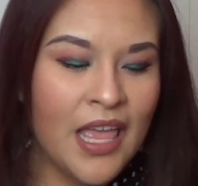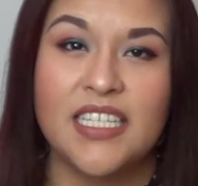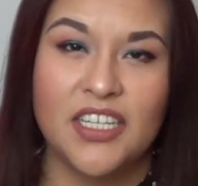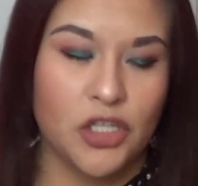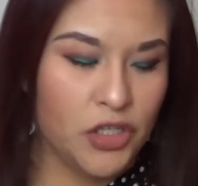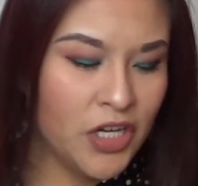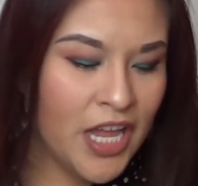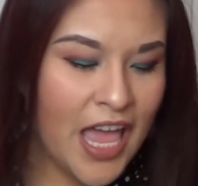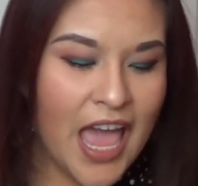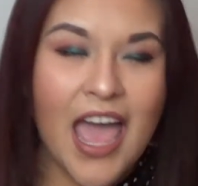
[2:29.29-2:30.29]
Dinner
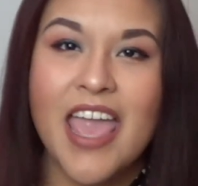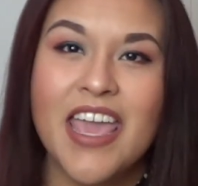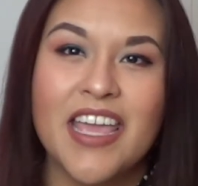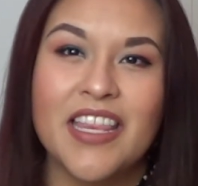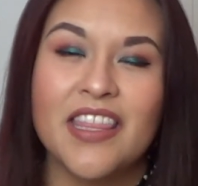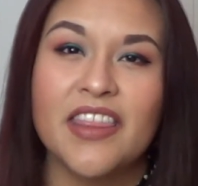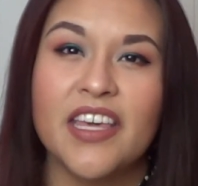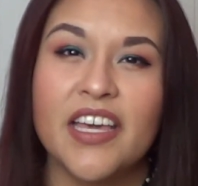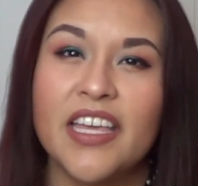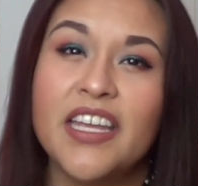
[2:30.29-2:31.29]
in
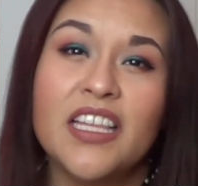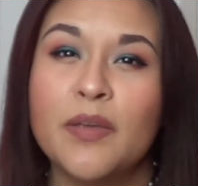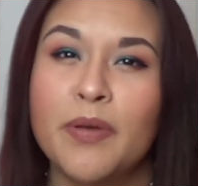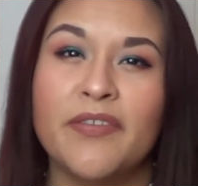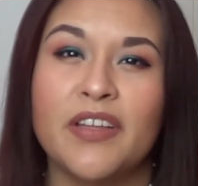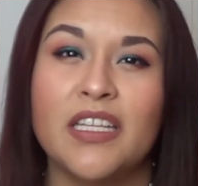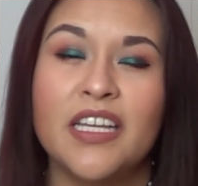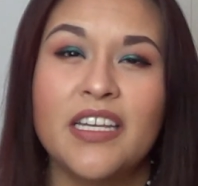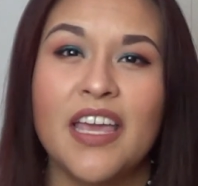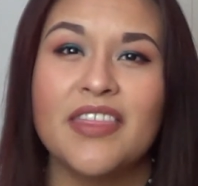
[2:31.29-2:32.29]
the Italy
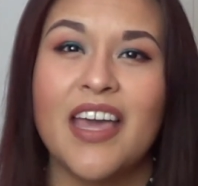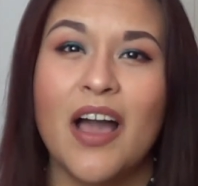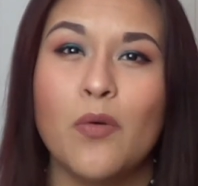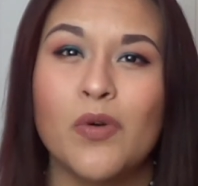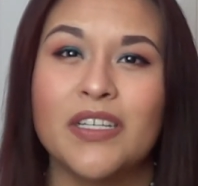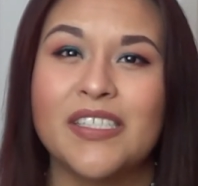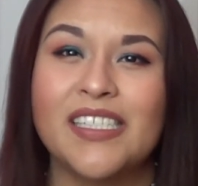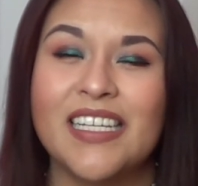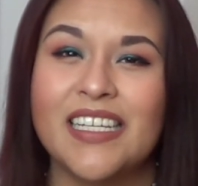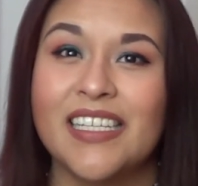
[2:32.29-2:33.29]
Pavilion, and that
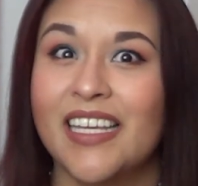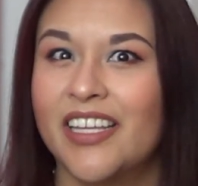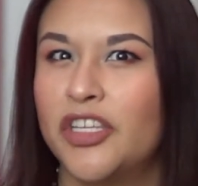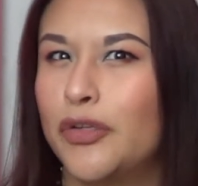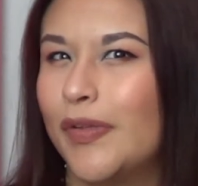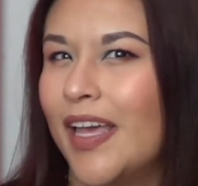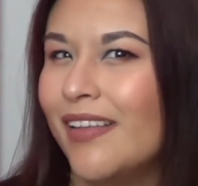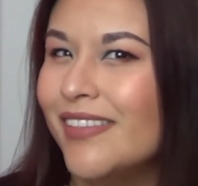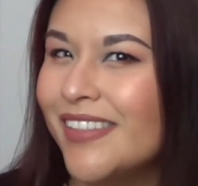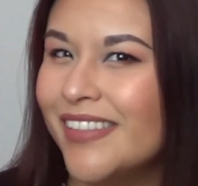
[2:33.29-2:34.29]
was, can you
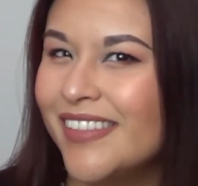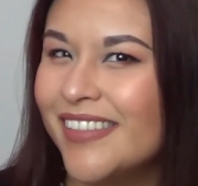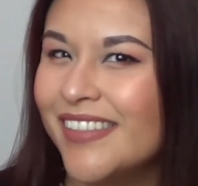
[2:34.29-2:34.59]
guess?